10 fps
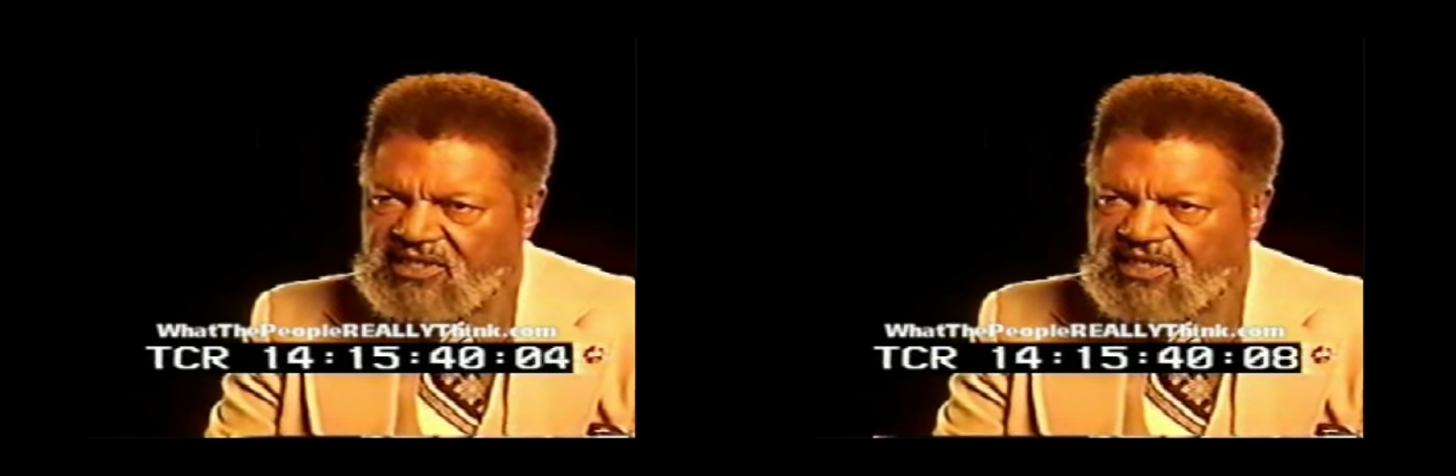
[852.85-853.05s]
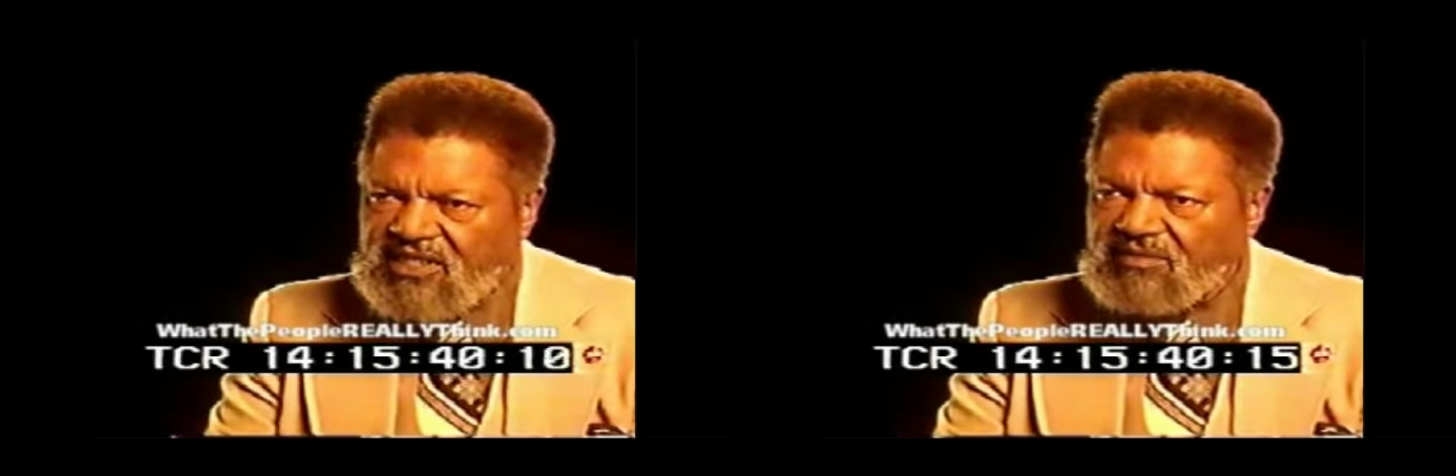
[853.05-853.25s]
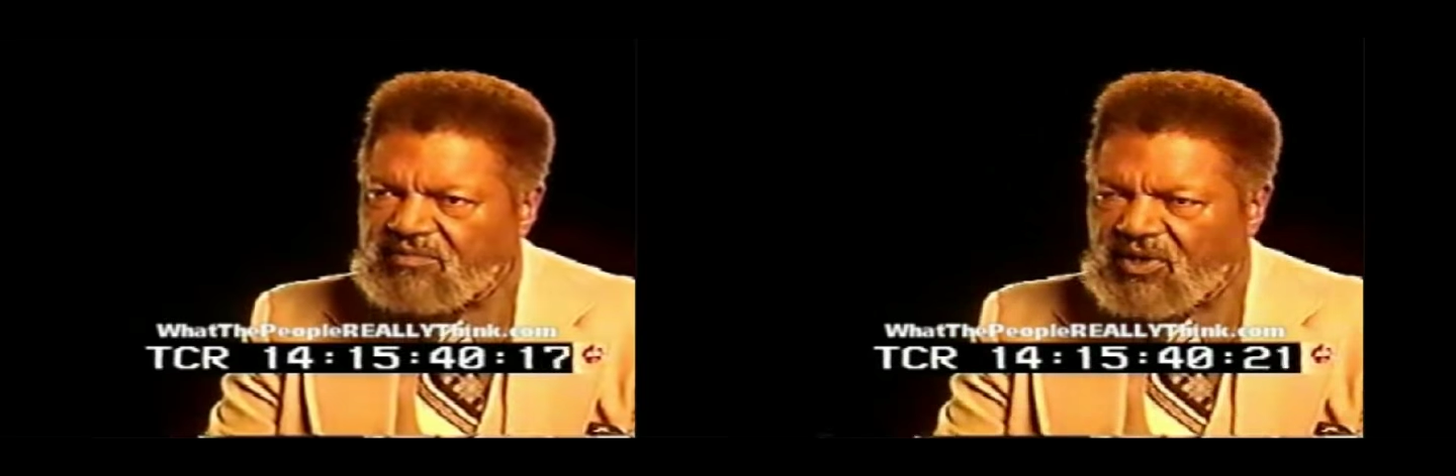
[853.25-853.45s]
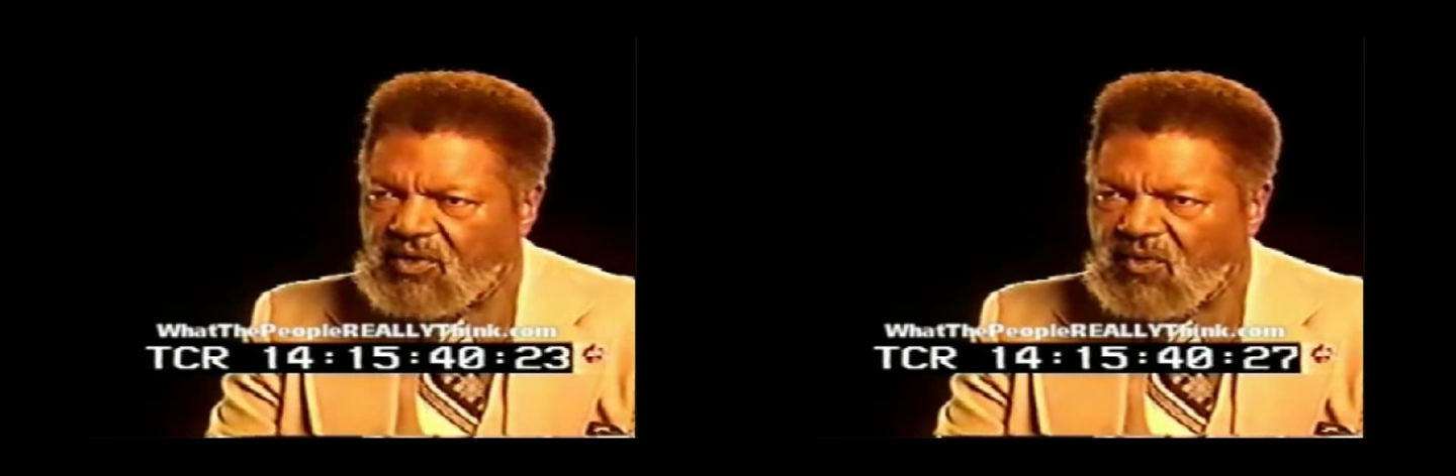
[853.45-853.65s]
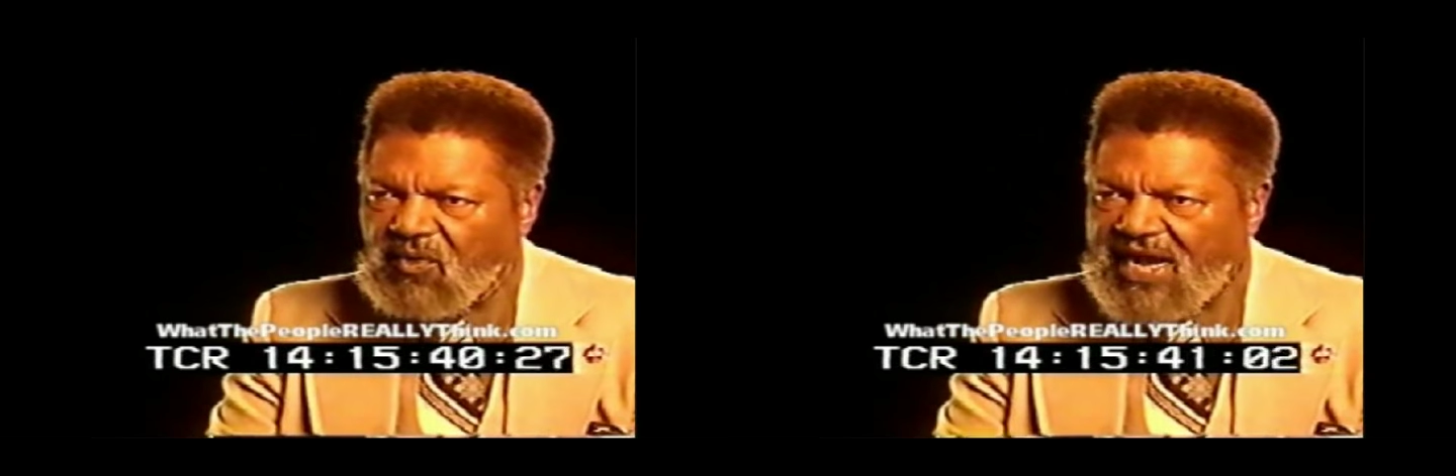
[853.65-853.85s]
to keep it
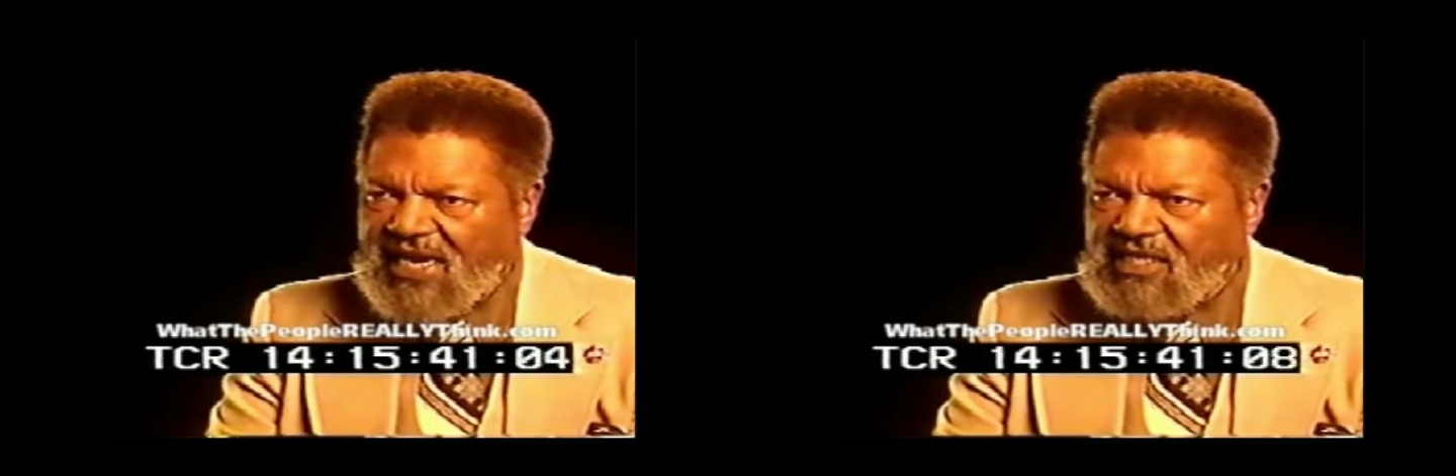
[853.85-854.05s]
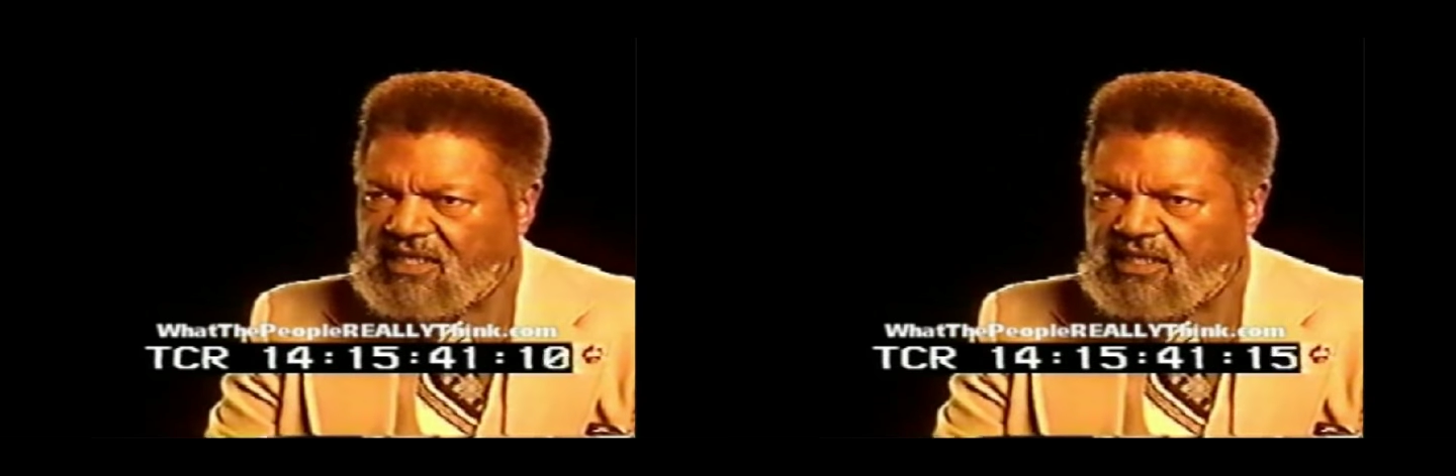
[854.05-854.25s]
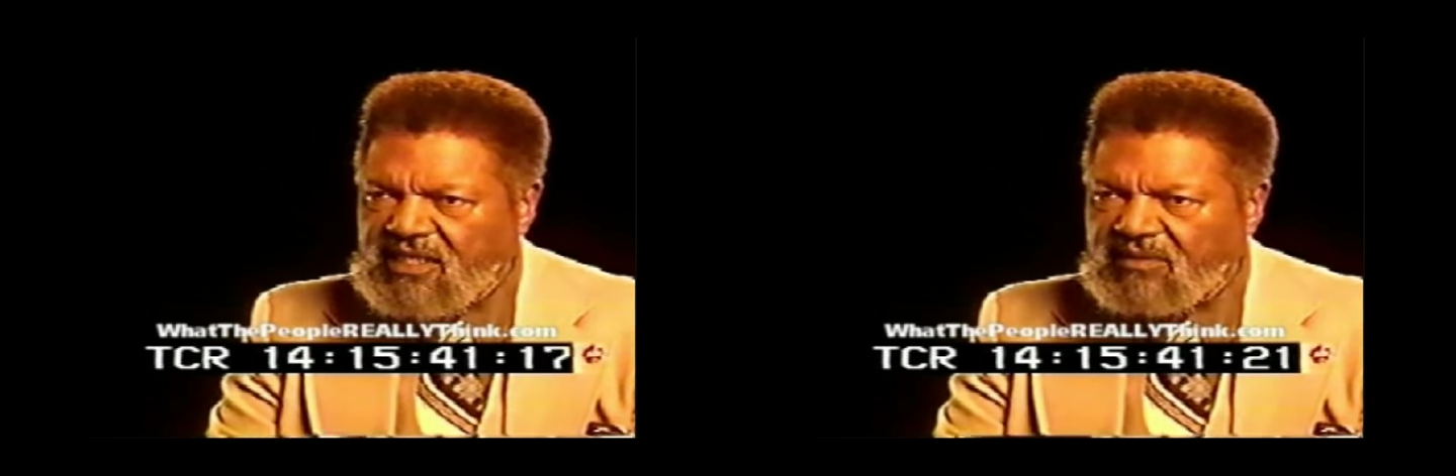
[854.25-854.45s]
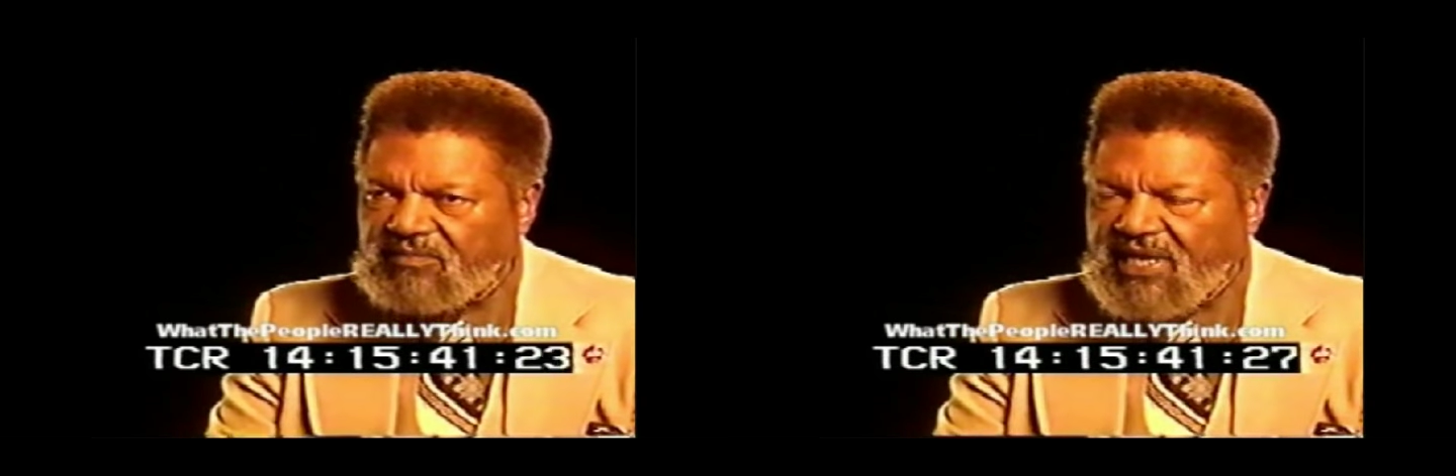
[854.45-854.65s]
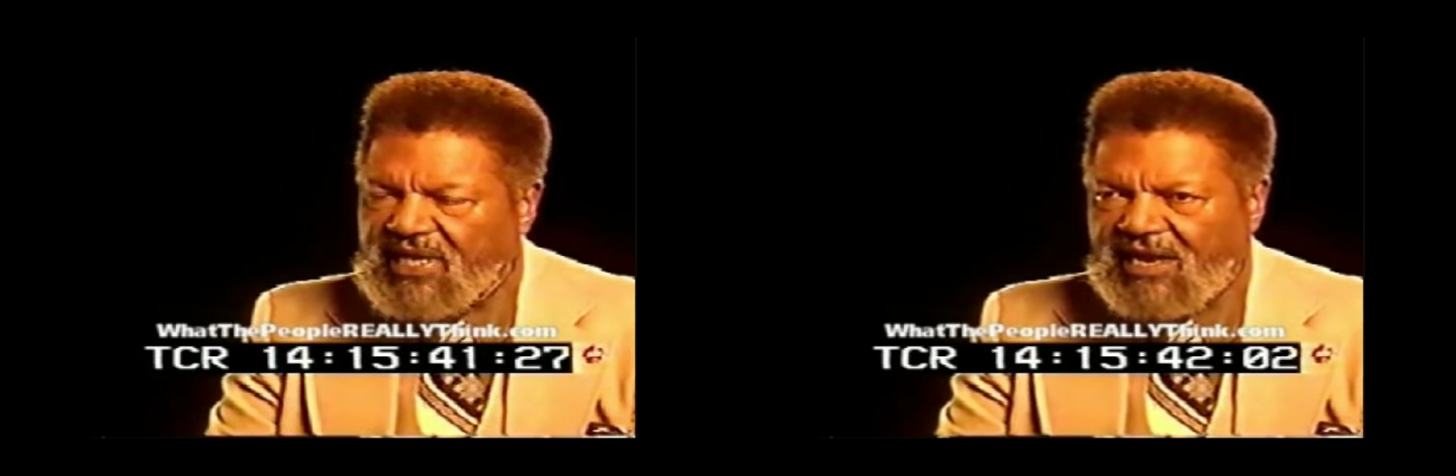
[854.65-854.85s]
quiet and
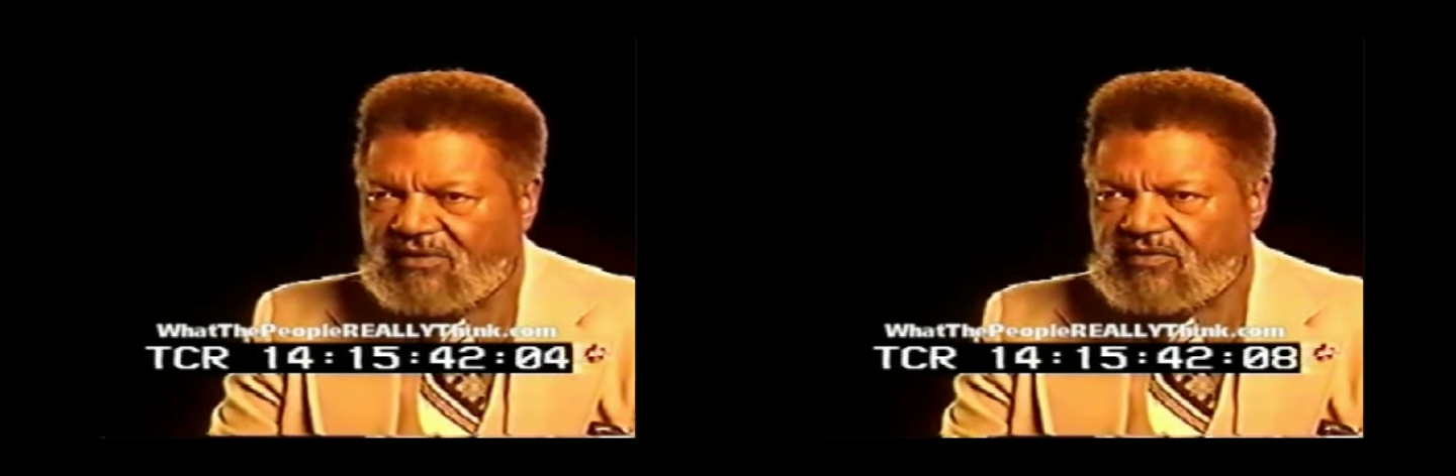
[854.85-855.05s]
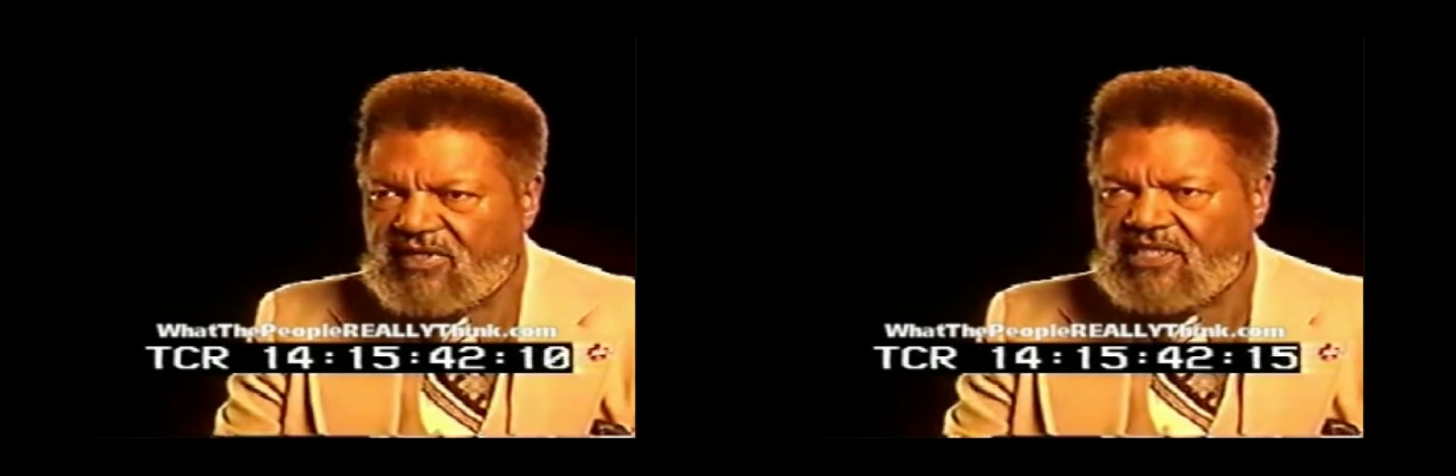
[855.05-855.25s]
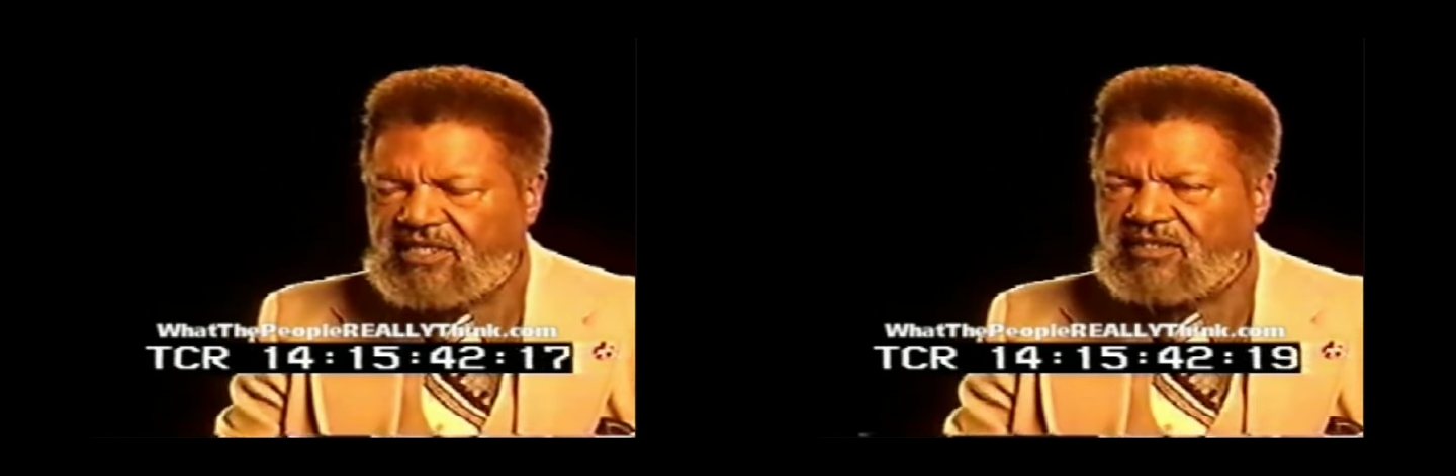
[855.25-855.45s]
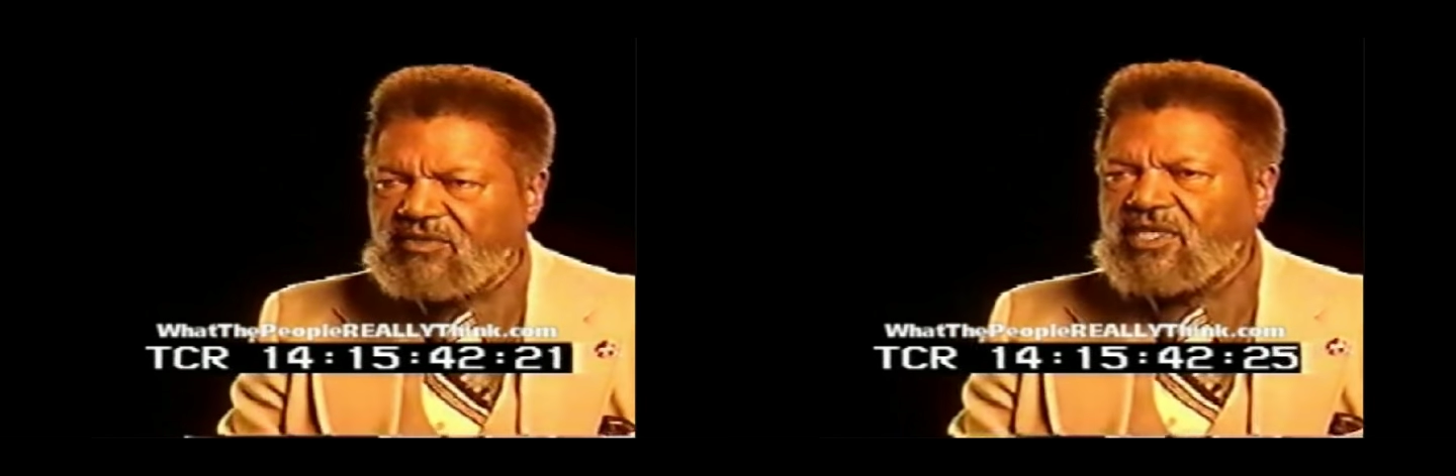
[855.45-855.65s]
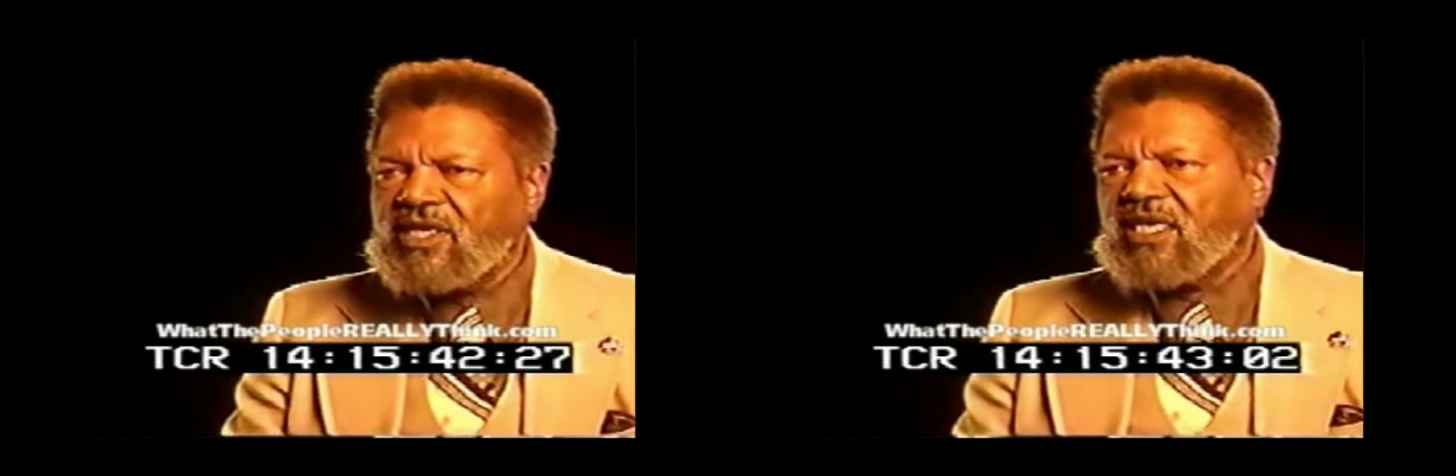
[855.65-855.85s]
keep it out of the
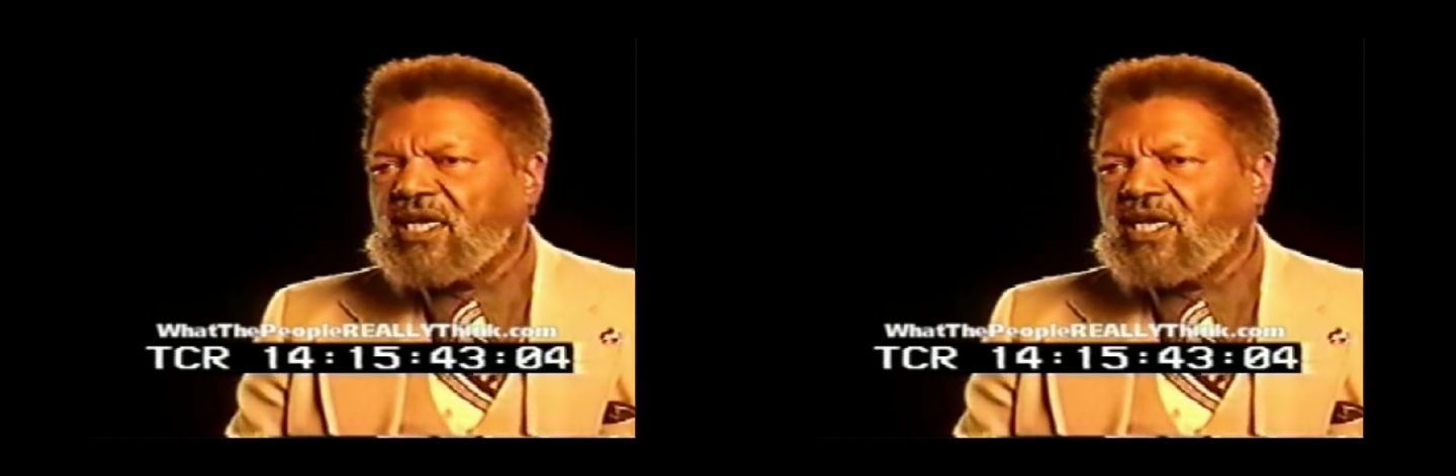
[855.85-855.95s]
history.